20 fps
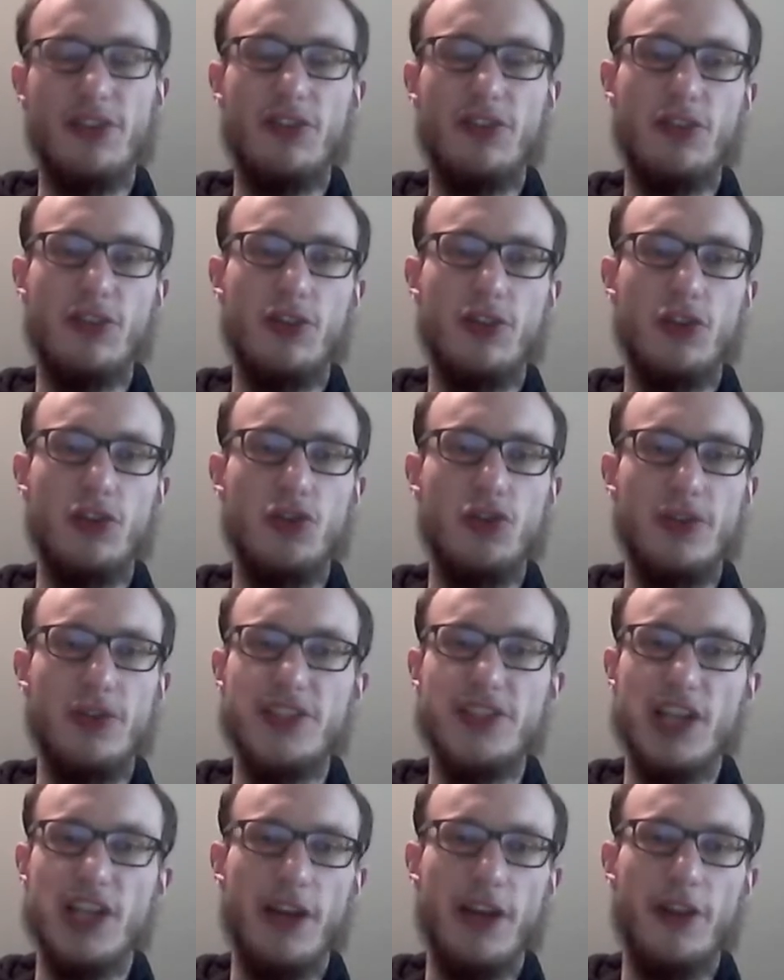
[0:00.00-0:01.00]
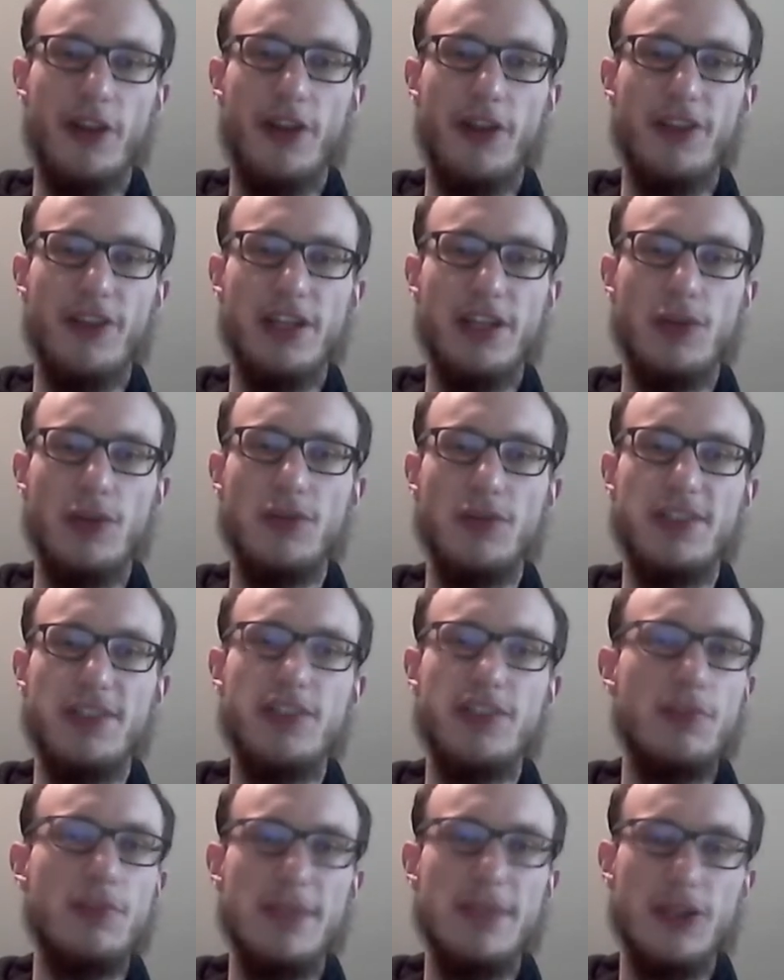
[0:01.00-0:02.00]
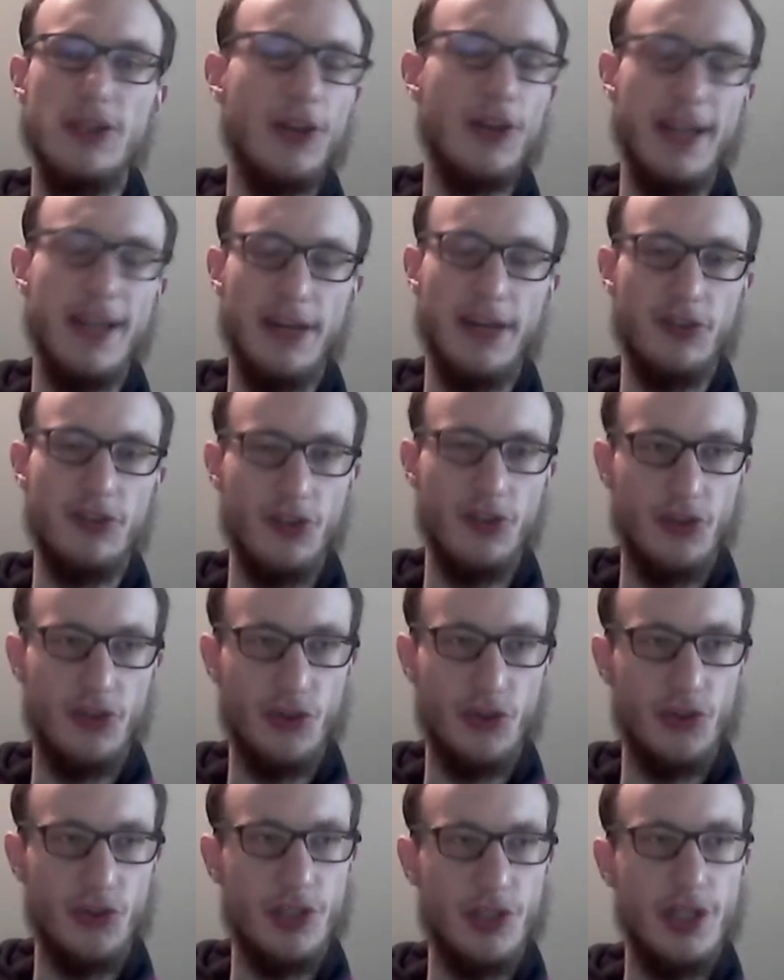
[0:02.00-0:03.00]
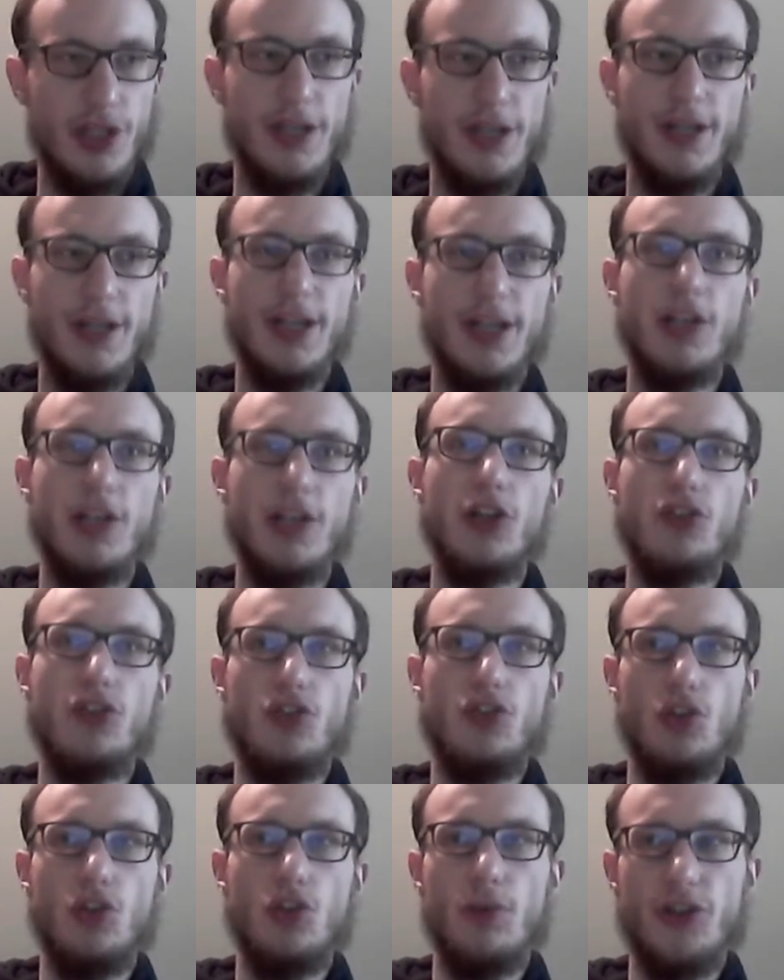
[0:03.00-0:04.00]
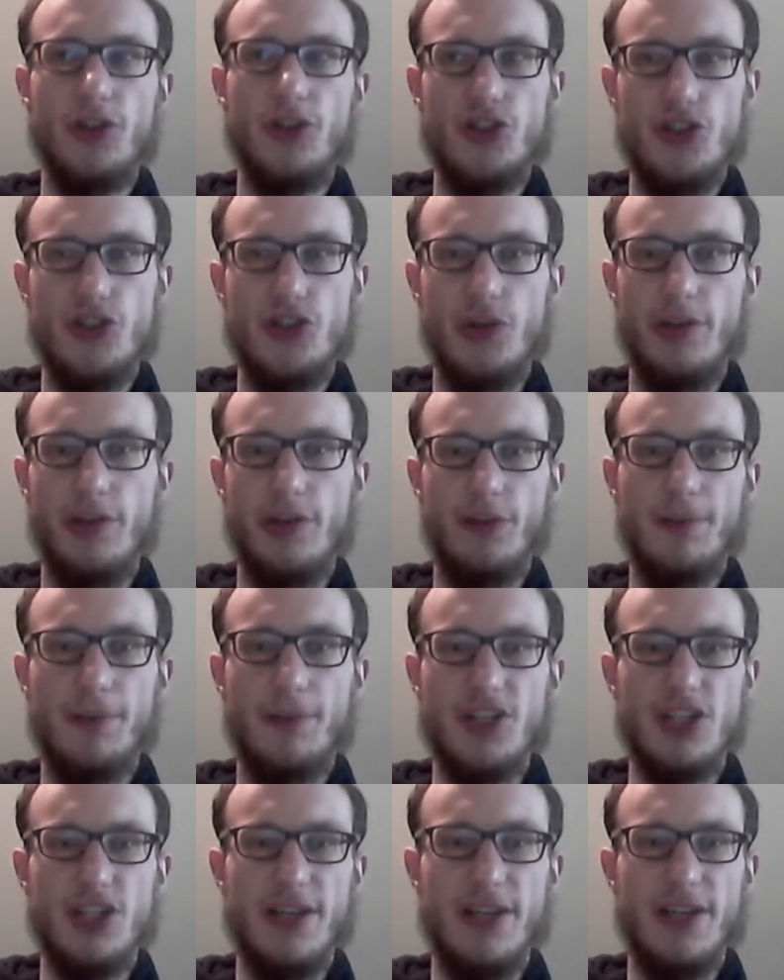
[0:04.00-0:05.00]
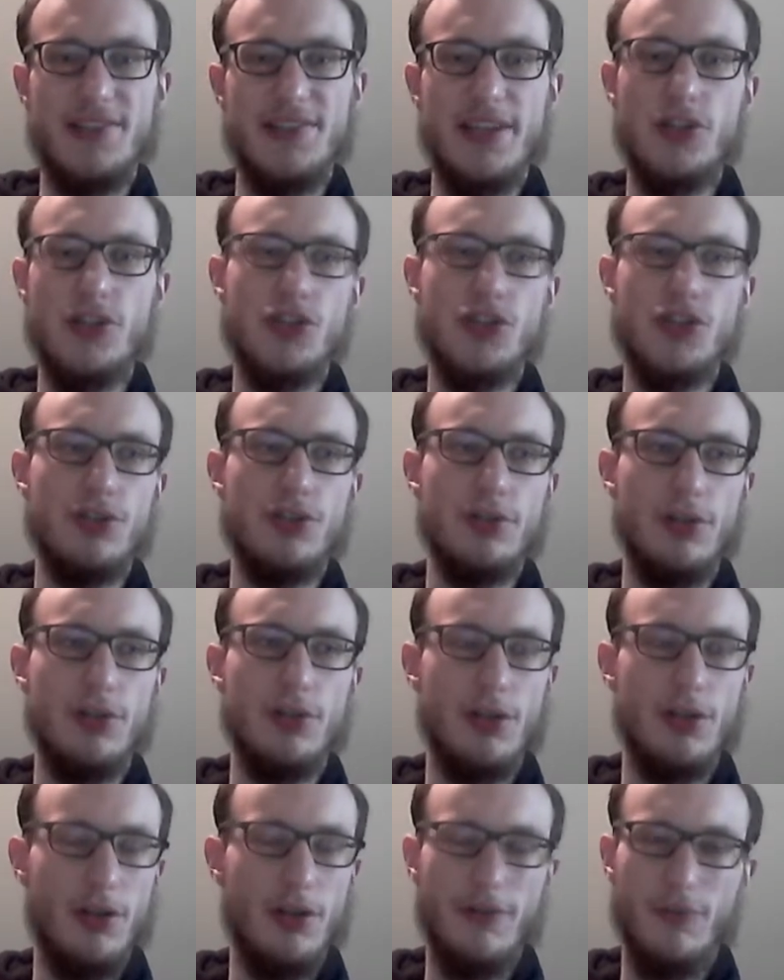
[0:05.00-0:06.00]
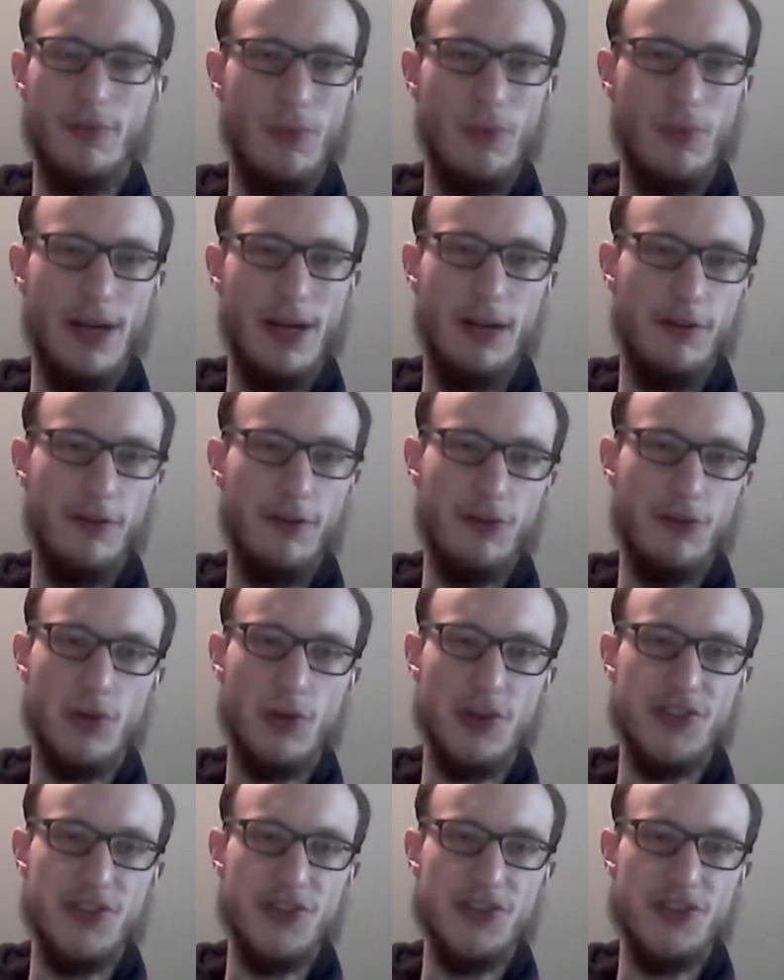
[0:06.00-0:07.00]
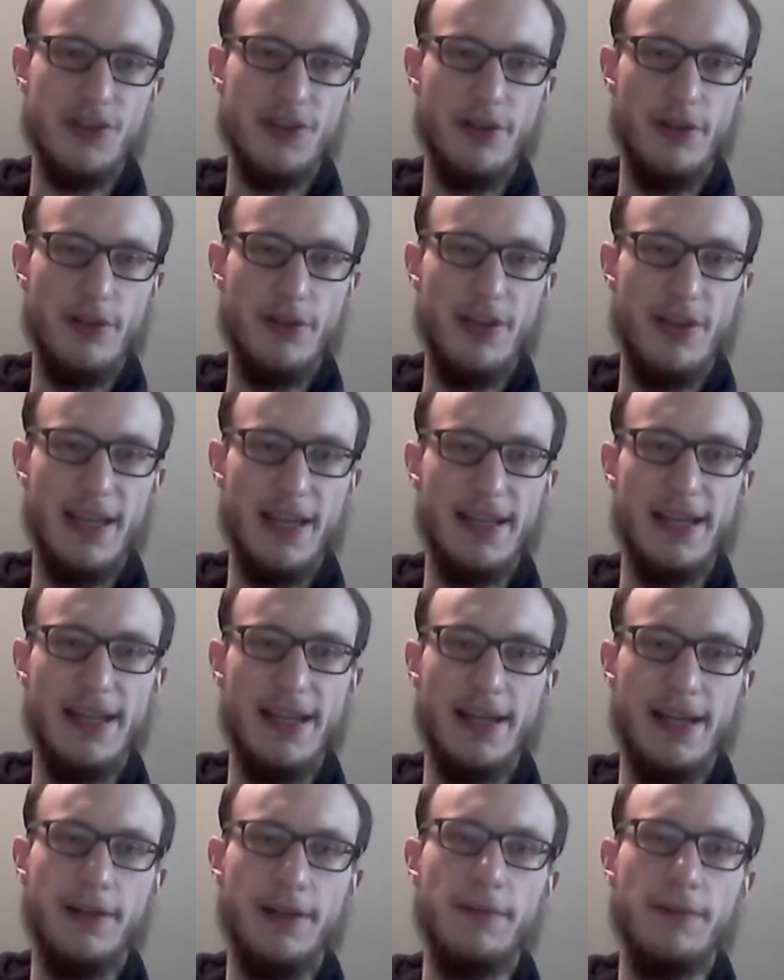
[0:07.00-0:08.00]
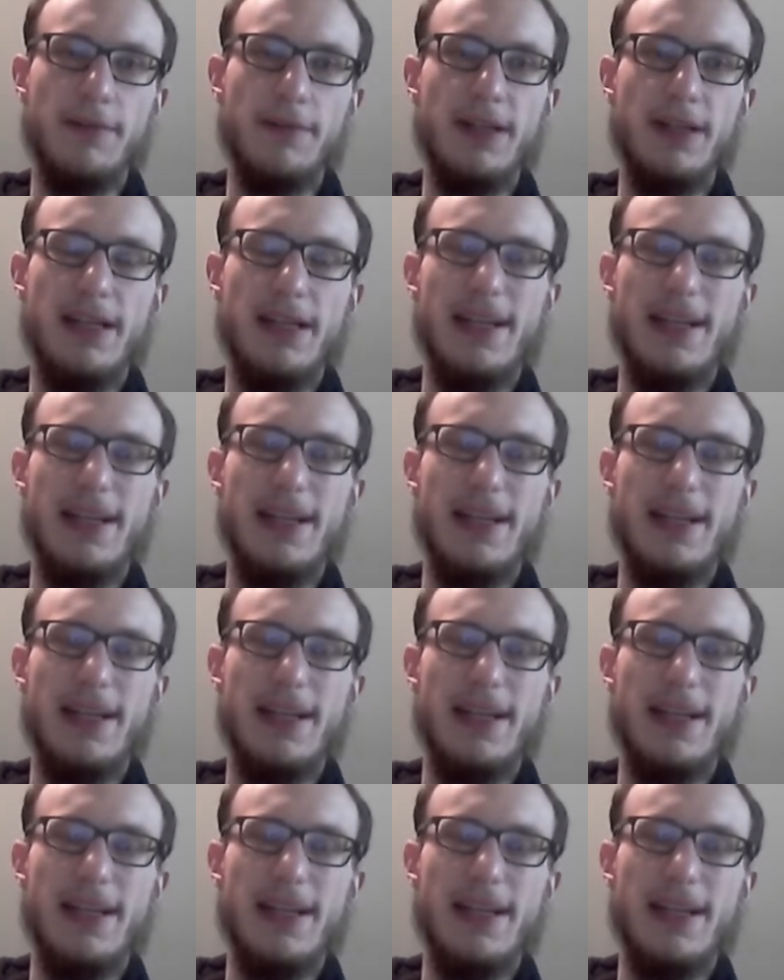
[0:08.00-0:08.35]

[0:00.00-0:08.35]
to each other. They don't need to be connected to what you do in your specialization. Well, of course, they can.